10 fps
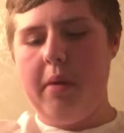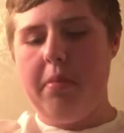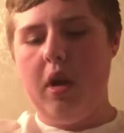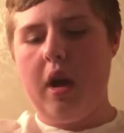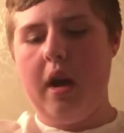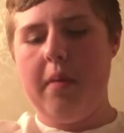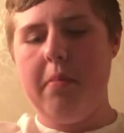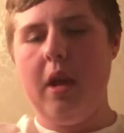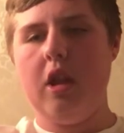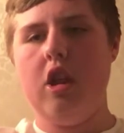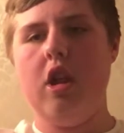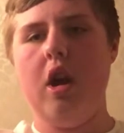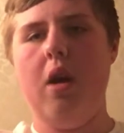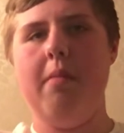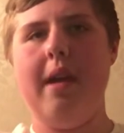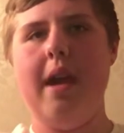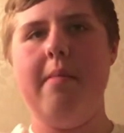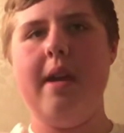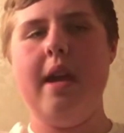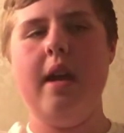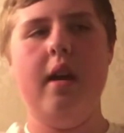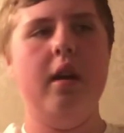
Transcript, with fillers: put on a big show, maybe.